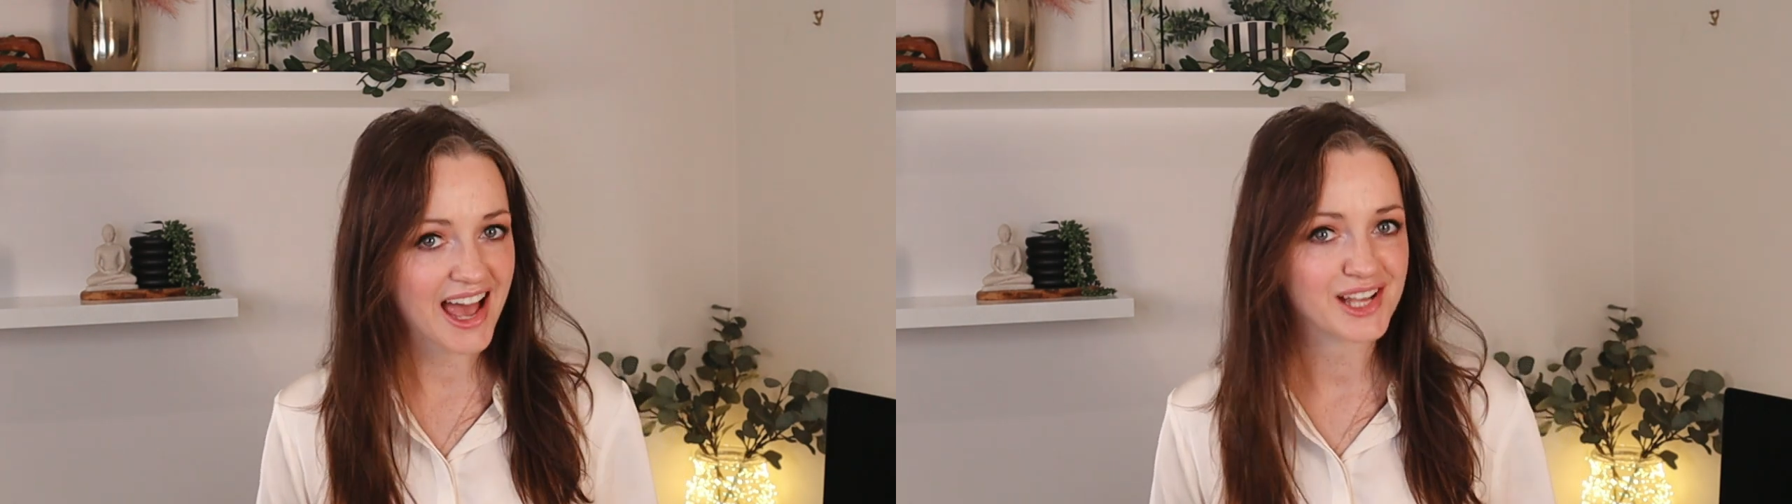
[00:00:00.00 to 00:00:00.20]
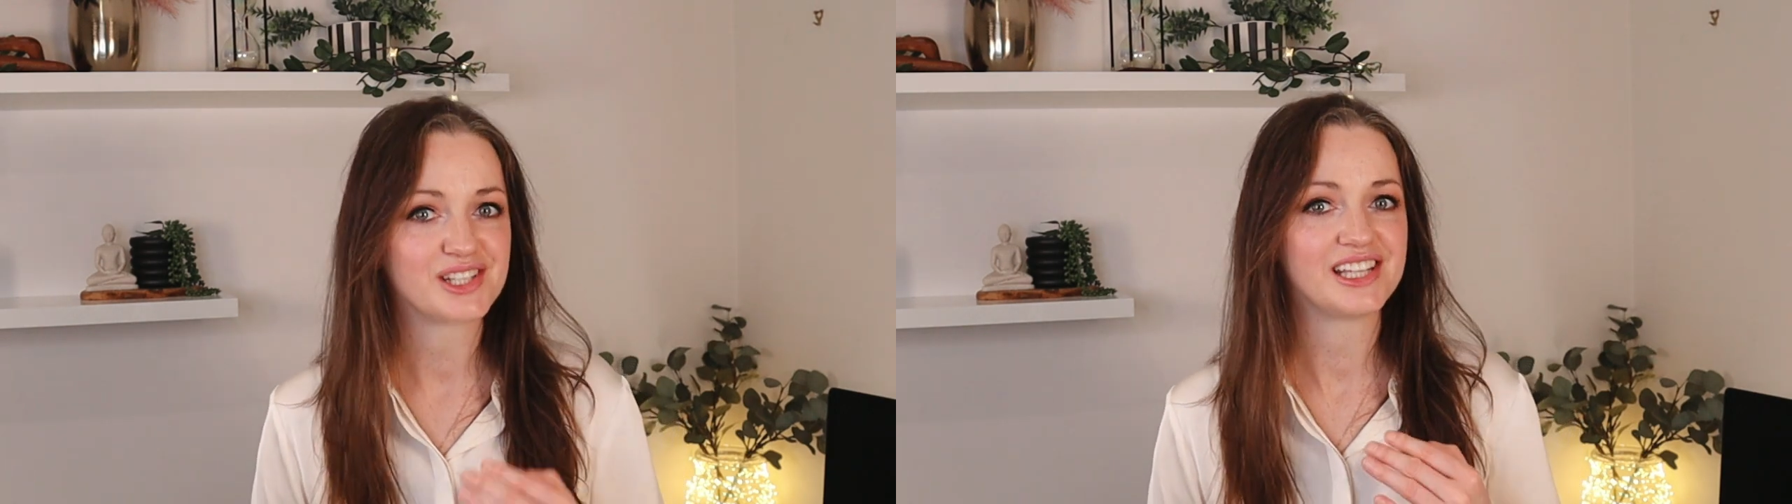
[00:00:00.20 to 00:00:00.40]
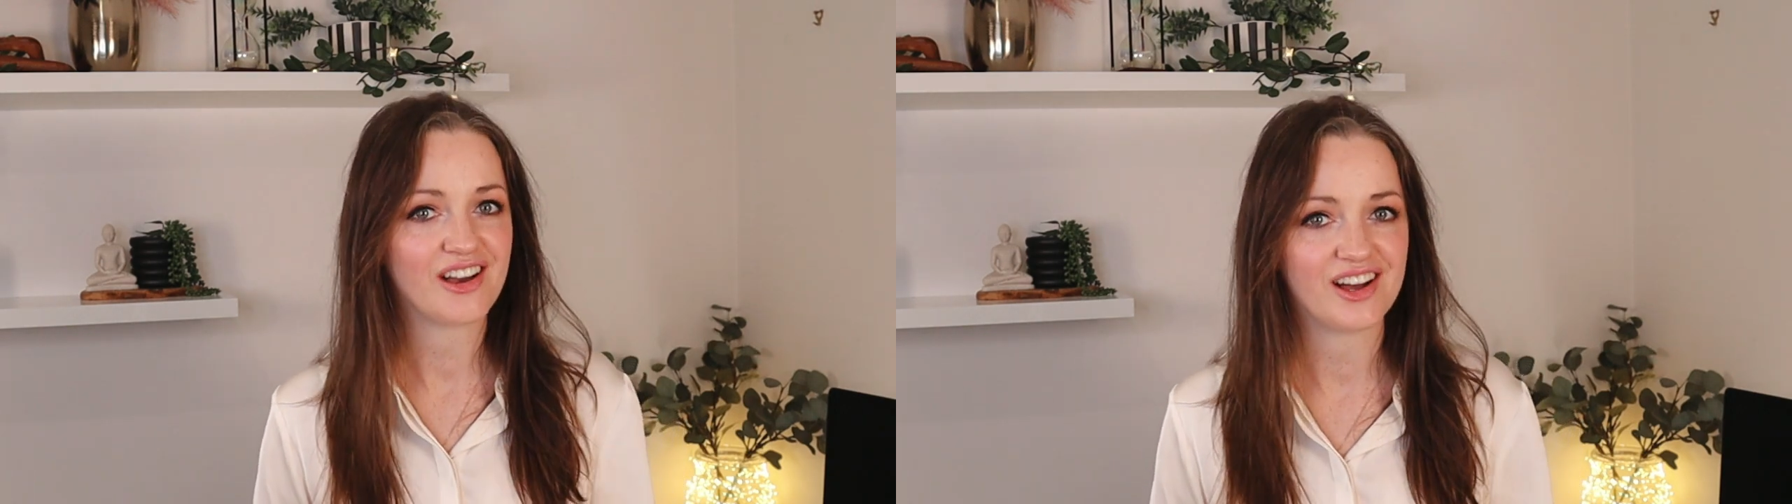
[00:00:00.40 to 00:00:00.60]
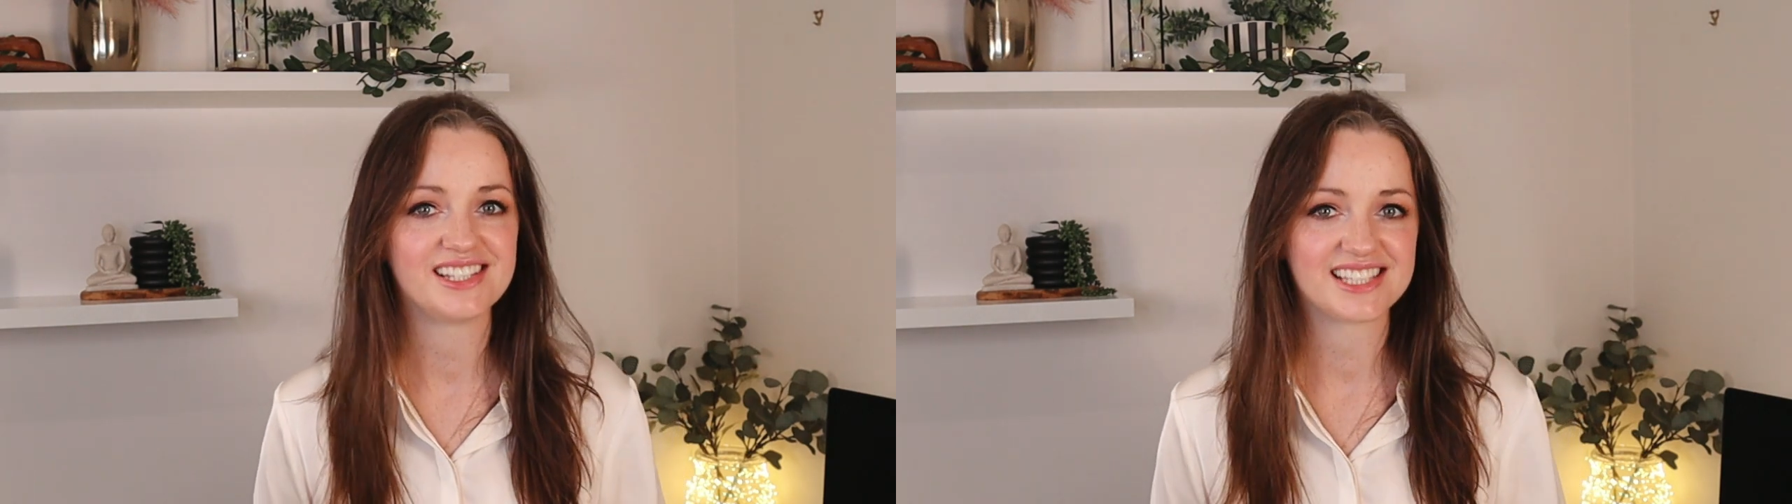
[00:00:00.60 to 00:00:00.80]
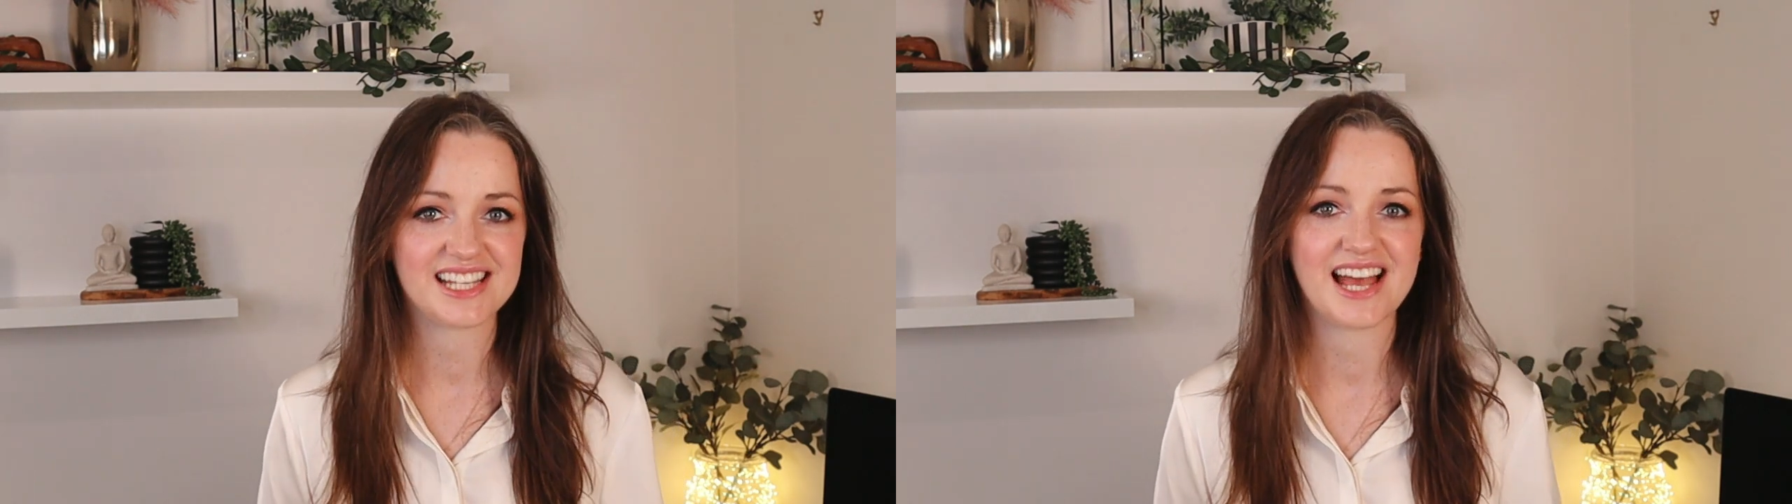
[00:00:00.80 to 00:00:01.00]
actually
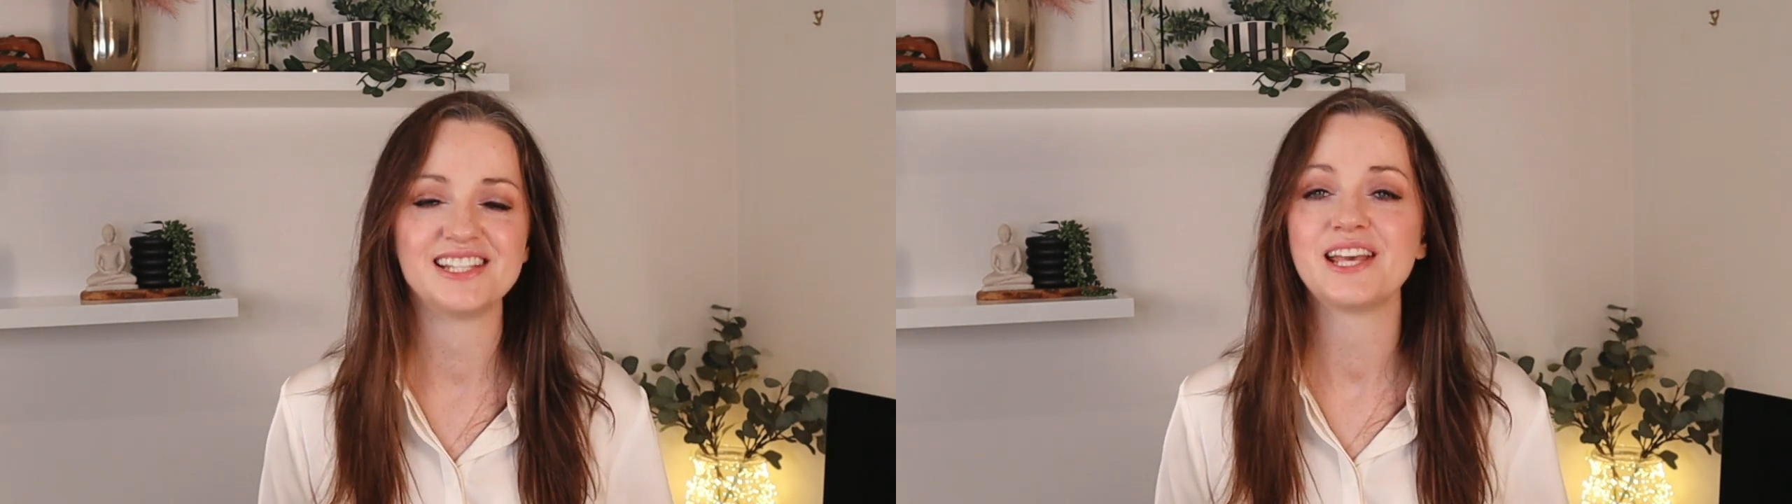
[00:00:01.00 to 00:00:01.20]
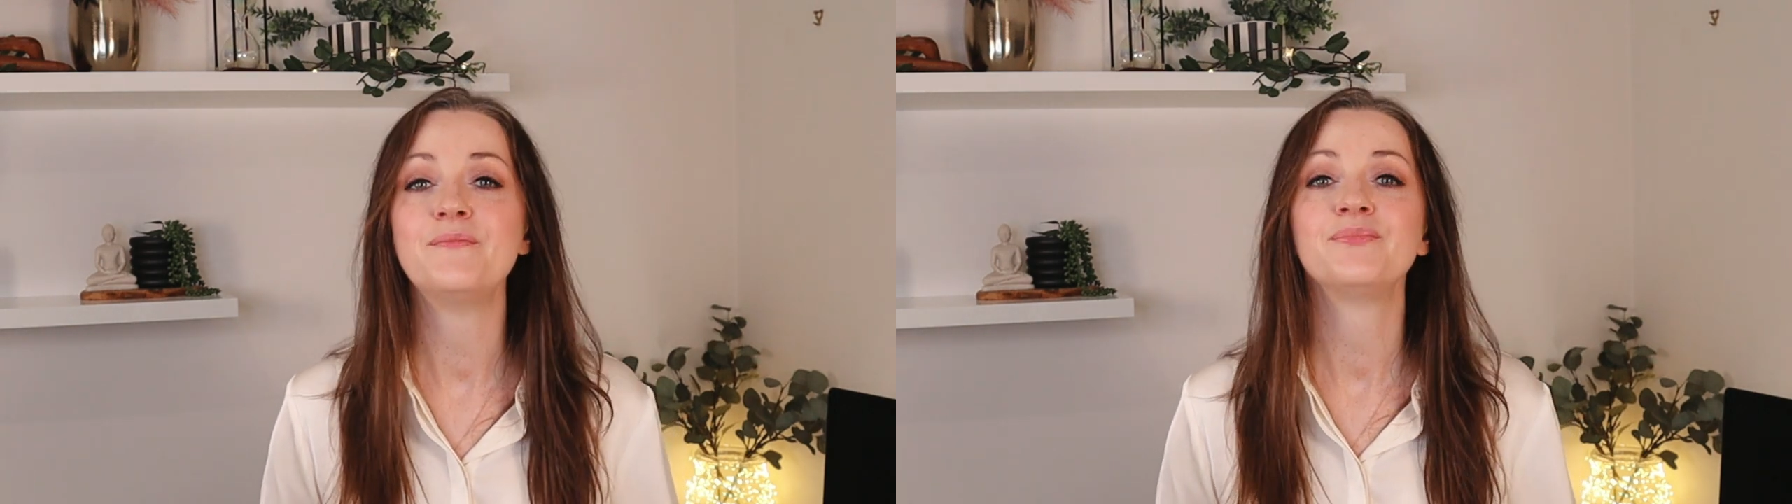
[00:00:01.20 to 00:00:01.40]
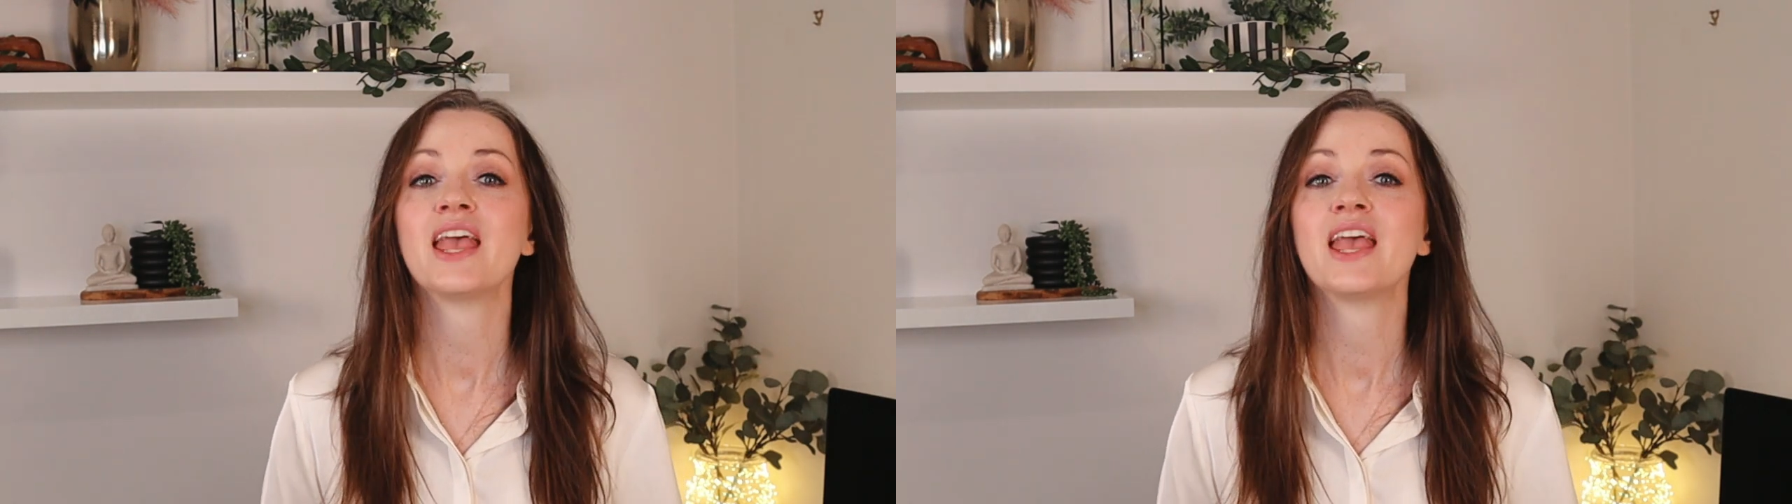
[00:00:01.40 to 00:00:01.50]
understand it.